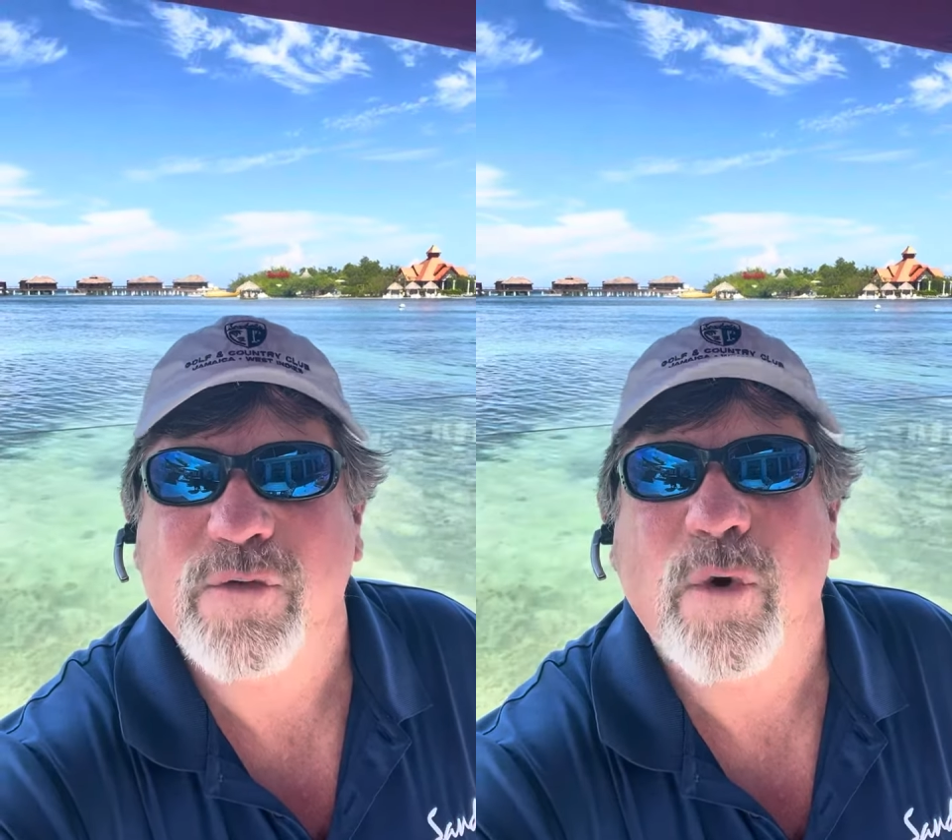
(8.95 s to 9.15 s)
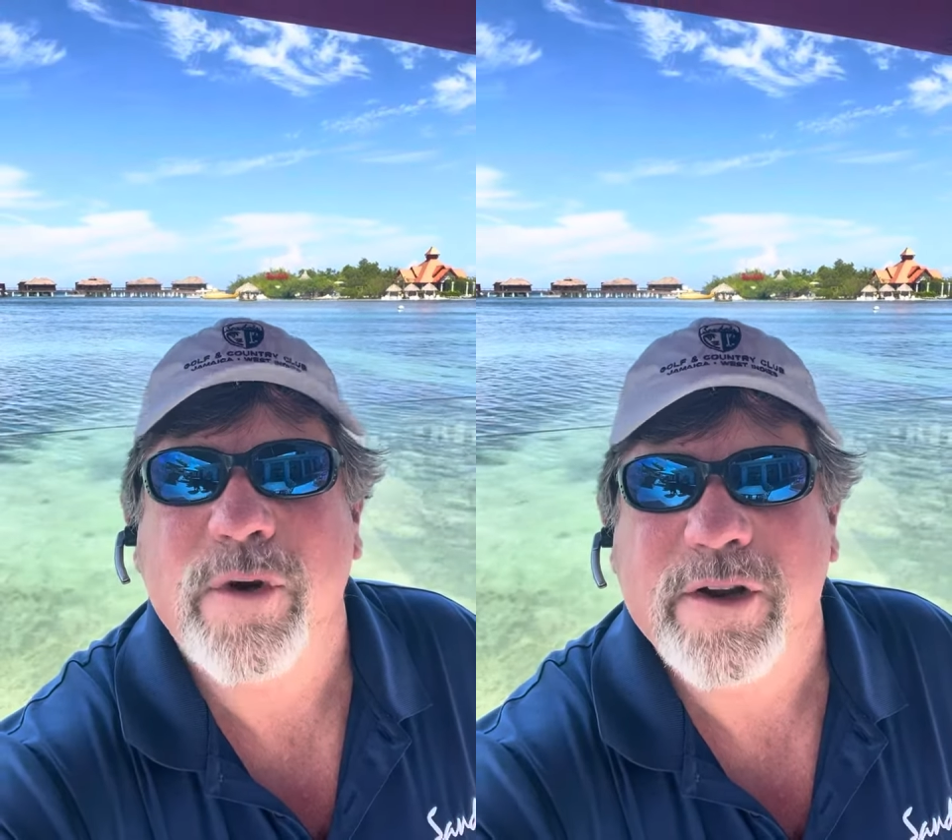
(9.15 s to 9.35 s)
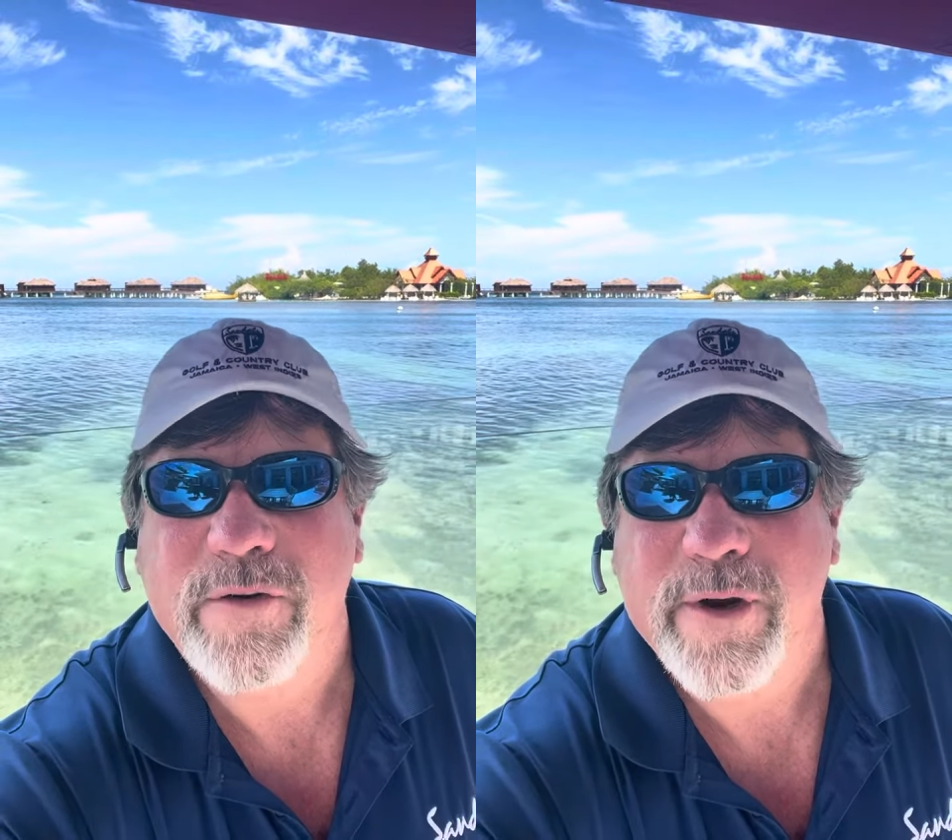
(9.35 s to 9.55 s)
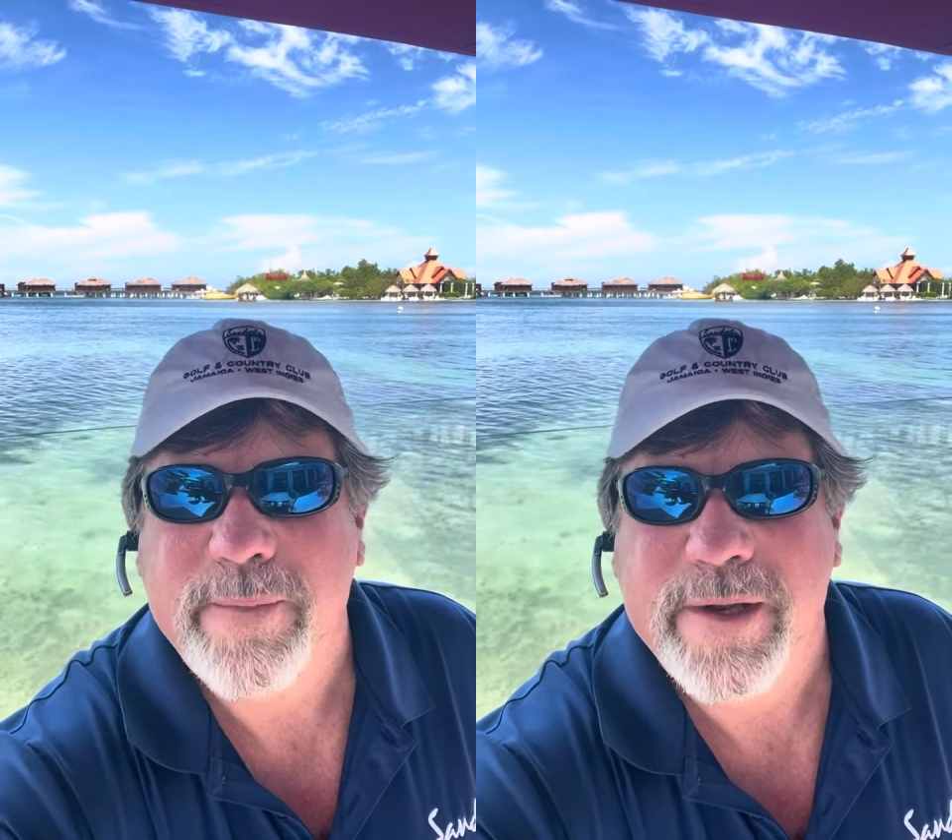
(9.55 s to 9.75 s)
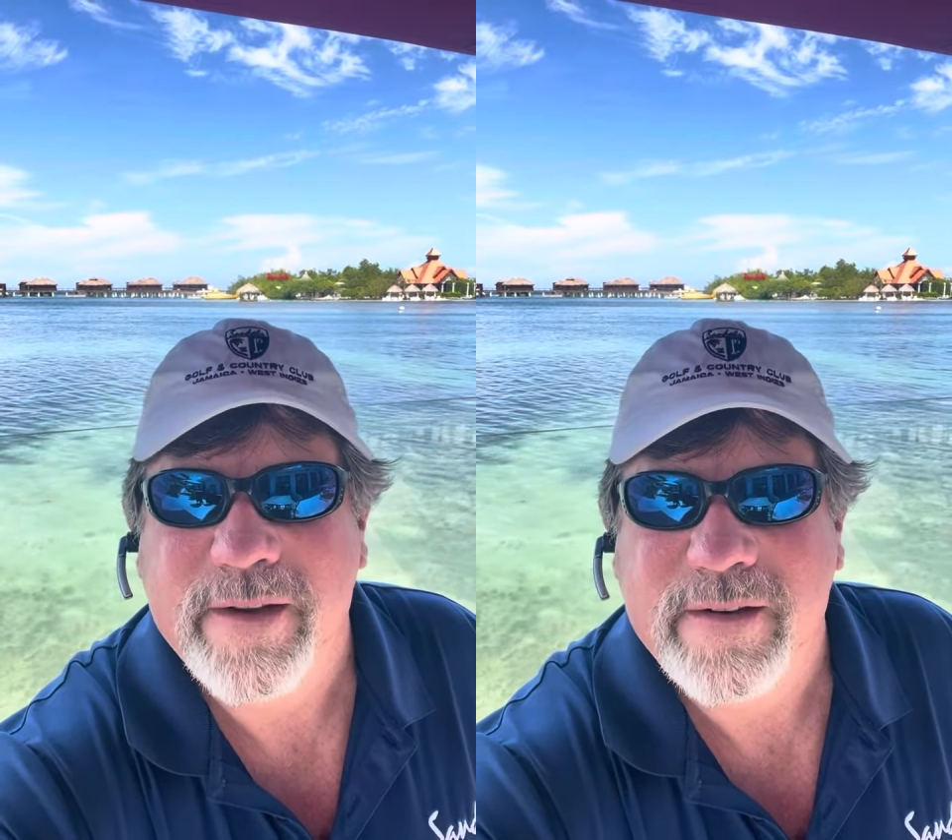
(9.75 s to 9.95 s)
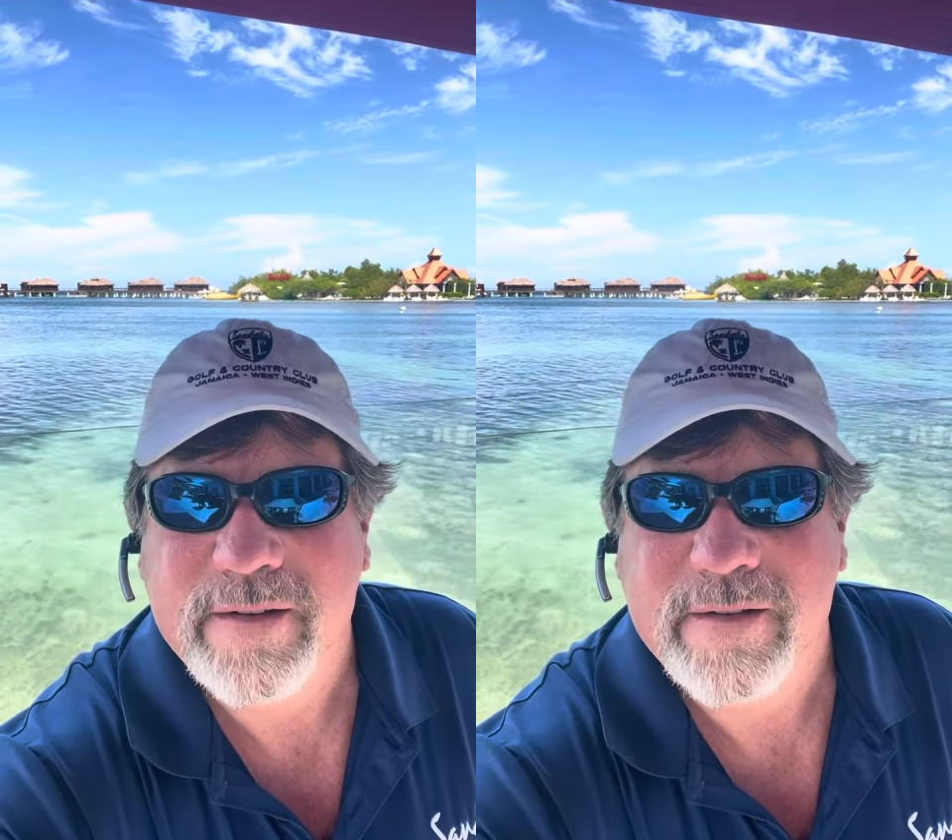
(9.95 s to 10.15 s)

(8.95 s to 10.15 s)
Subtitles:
Royal Caribbean,